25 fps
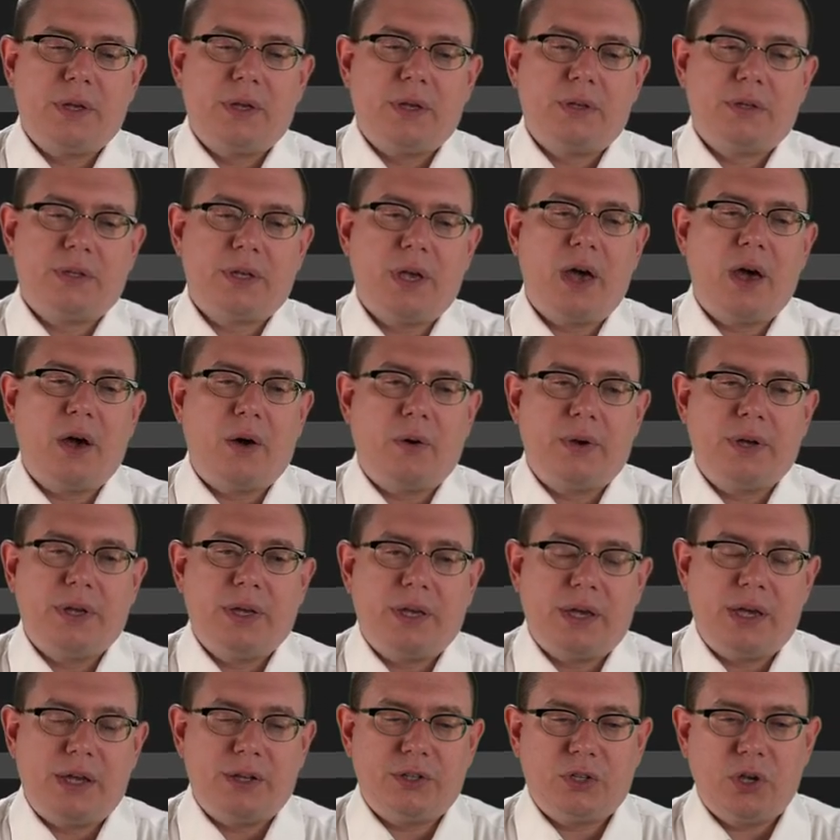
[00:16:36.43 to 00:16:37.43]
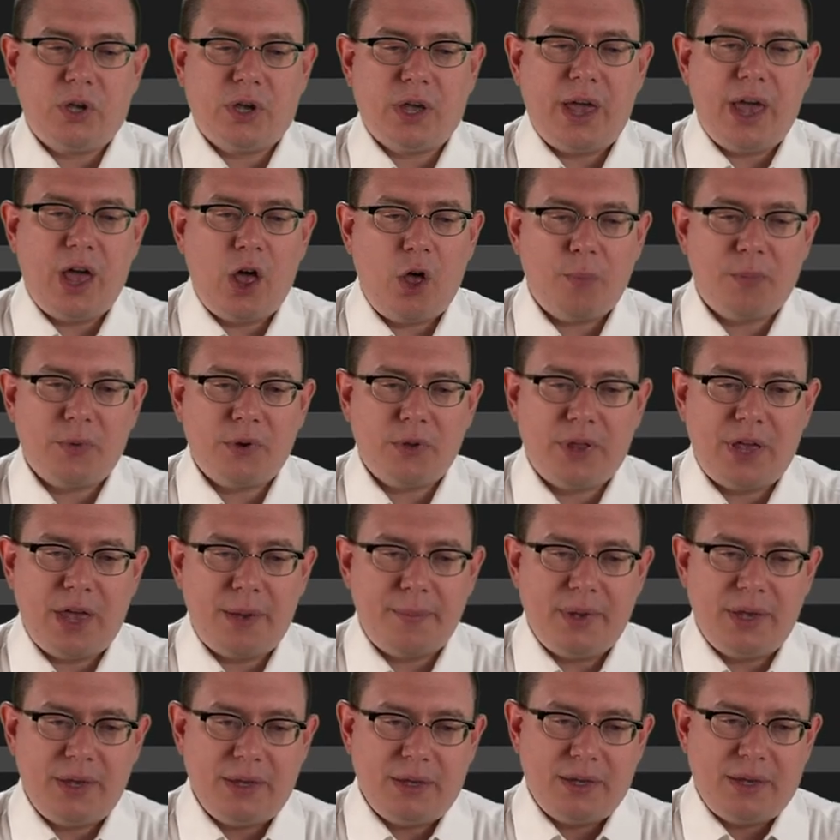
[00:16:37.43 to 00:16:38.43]
So it took a helper
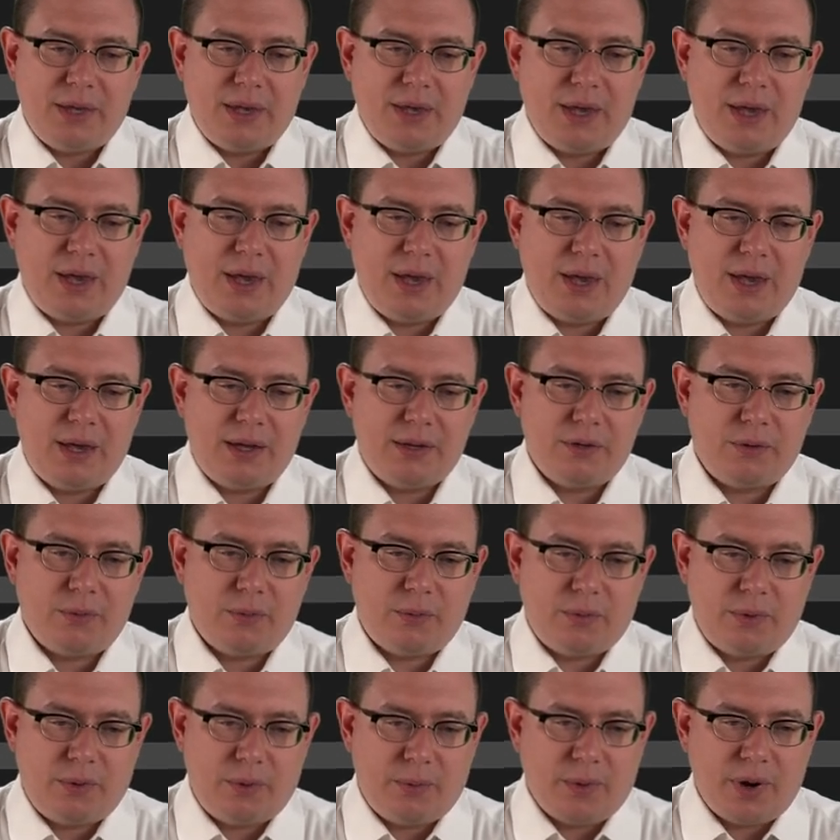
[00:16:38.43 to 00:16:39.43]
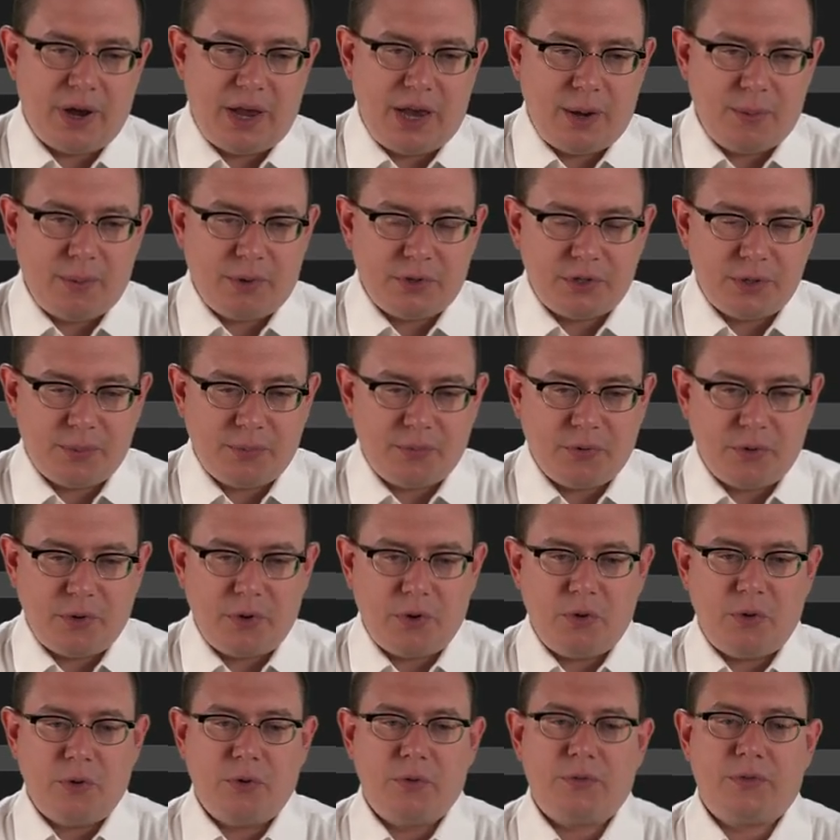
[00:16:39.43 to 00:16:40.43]
lemma, and we were able to
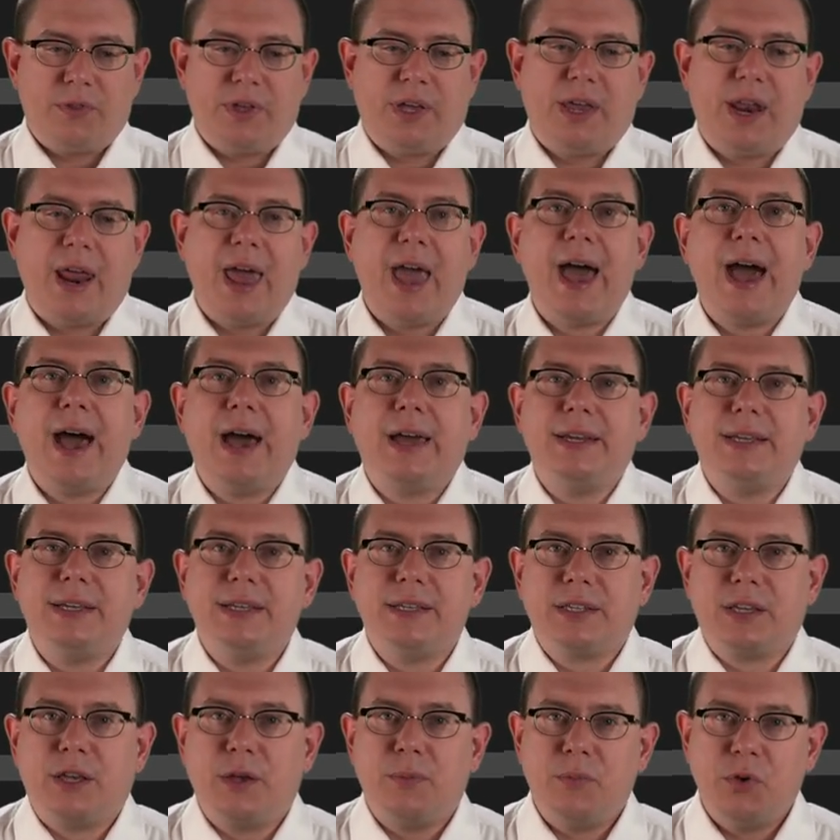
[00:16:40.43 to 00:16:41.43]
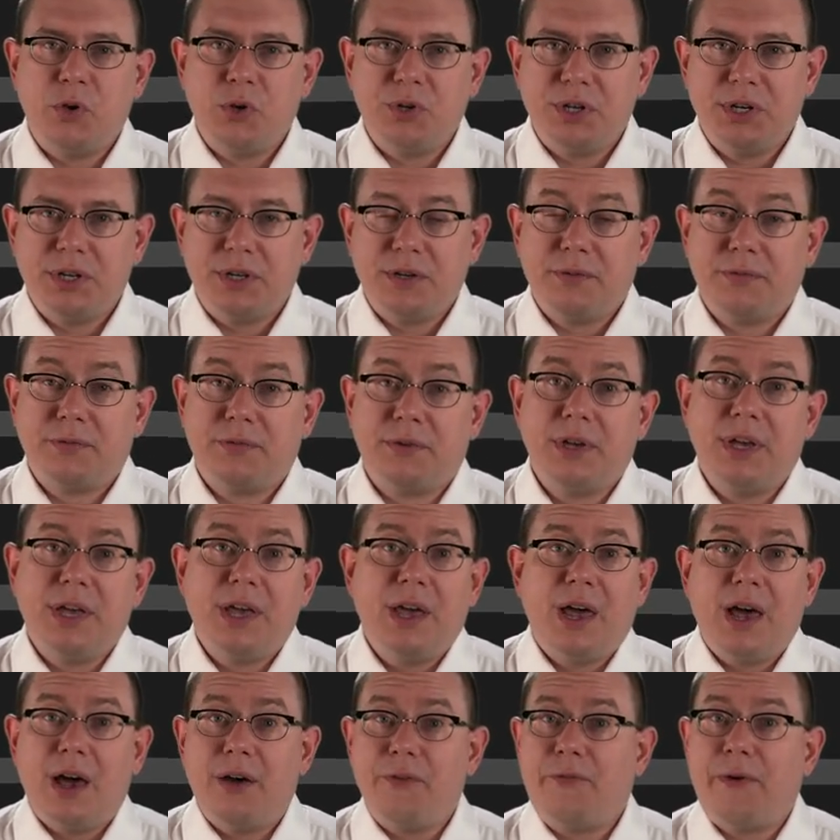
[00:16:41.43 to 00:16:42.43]
prove that add is commutative,
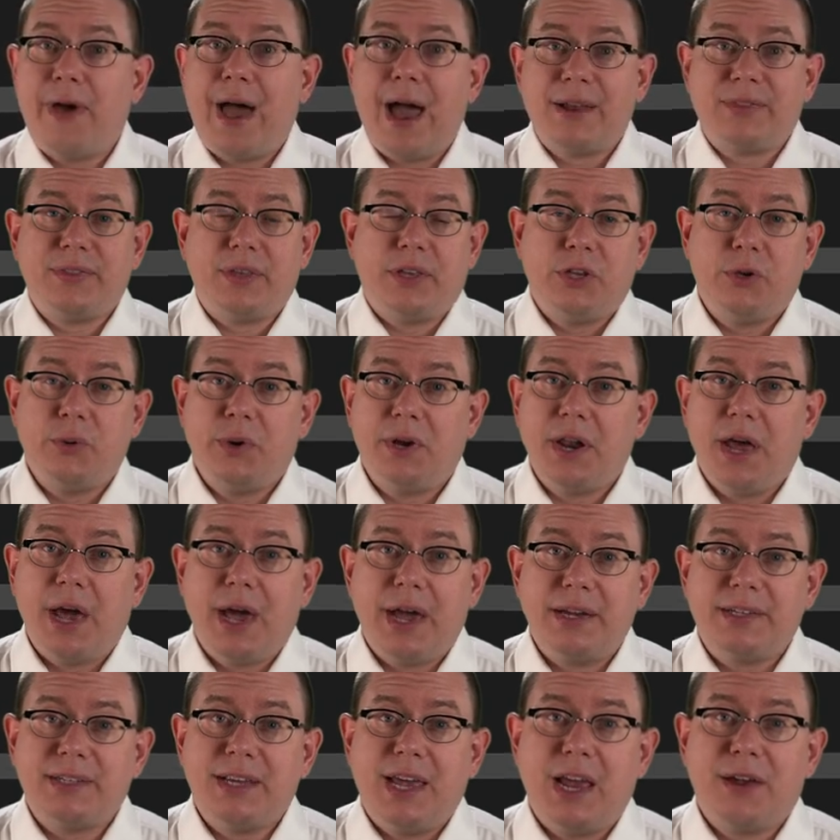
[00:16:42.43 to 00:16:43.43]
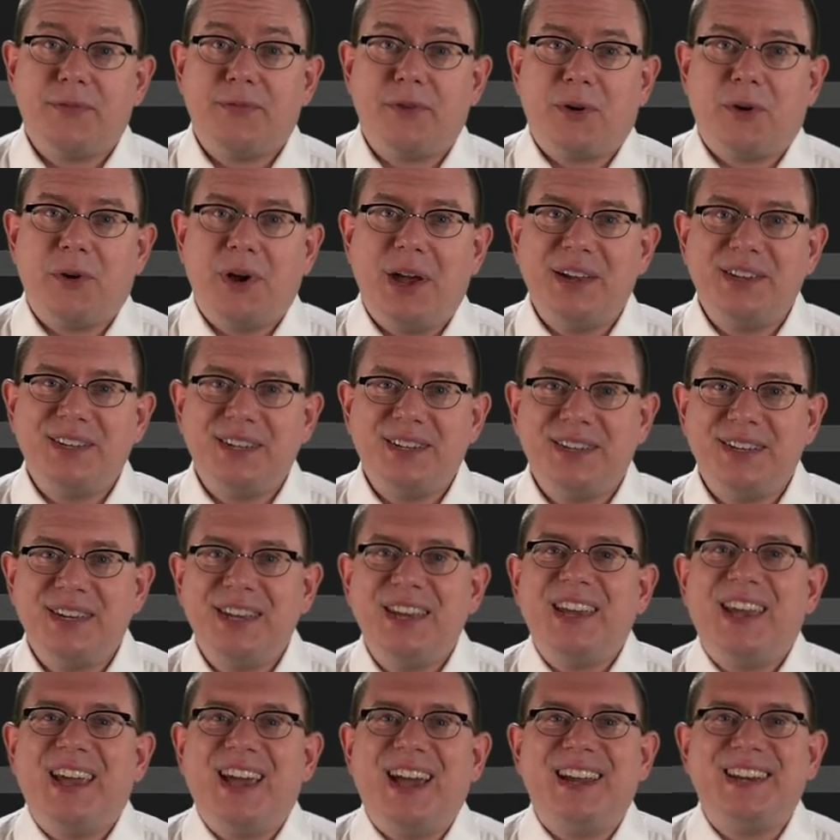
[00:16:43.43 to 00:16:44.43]
a fact that you and I take for granted,
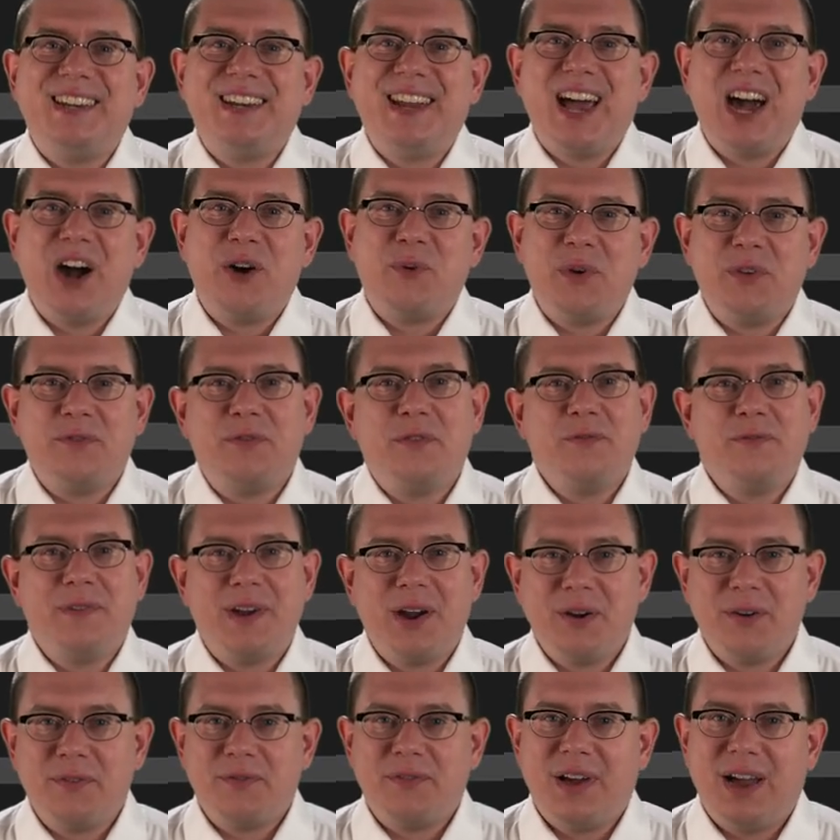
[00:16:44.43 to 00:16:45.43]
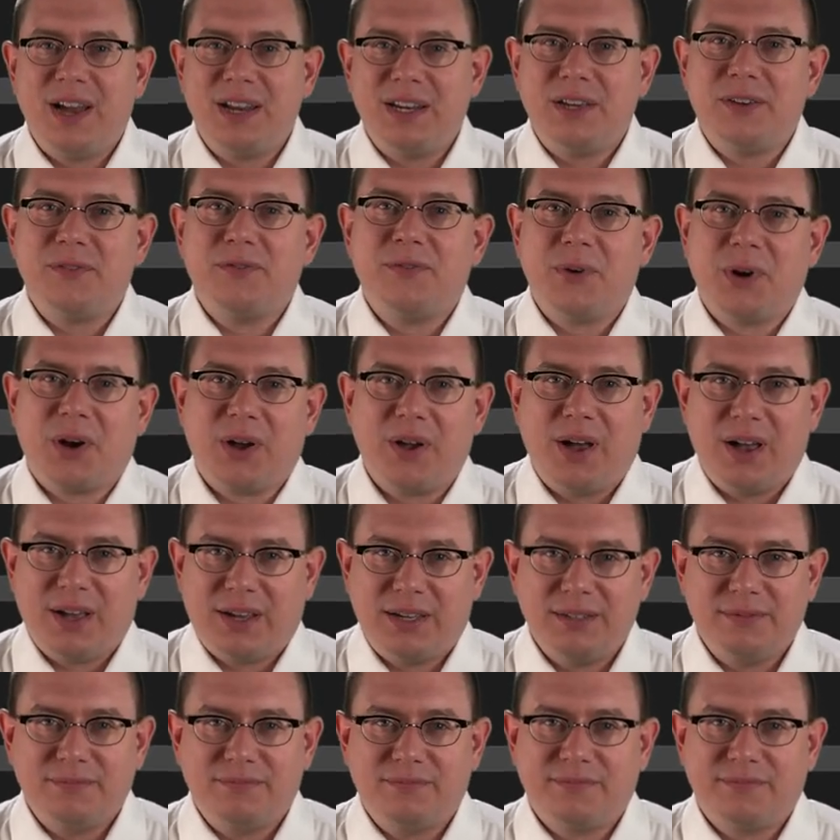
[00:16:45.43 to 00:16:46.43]
and now we've verified it for Coq.